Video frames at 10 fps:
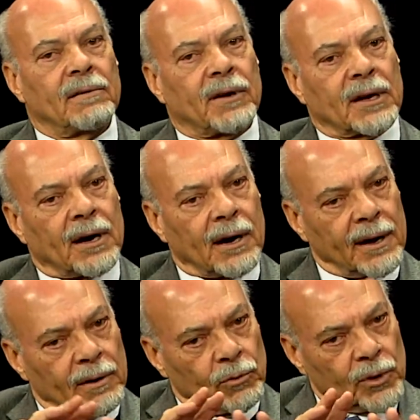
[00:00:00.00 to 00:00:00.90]
Von
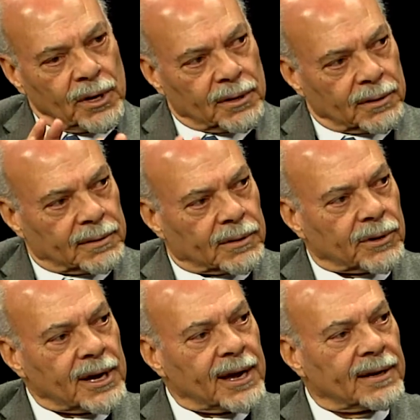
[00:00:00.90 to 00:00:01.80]
Karajan wanted to
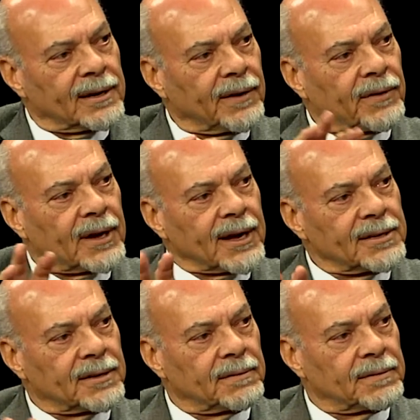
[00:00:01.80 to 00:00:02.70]
create different
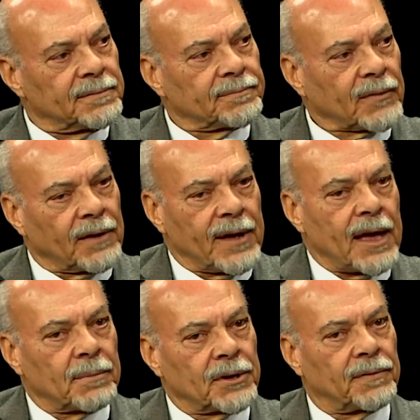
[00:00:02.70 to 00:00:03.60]
kinds of
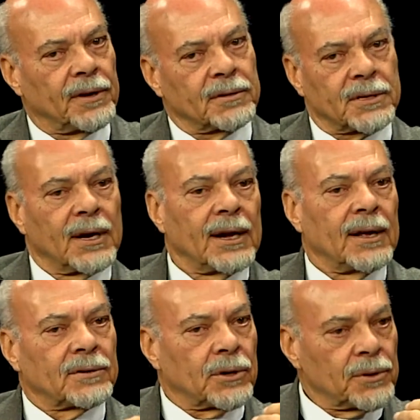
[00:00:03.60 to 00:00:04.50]
atmospheres.
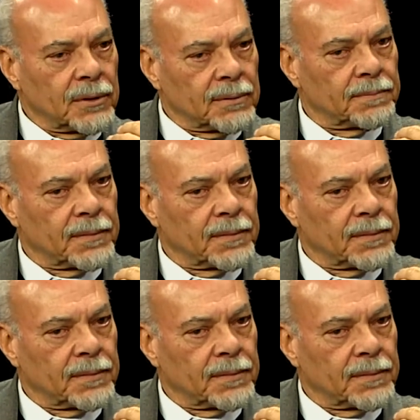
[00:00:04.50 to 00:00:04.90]
So you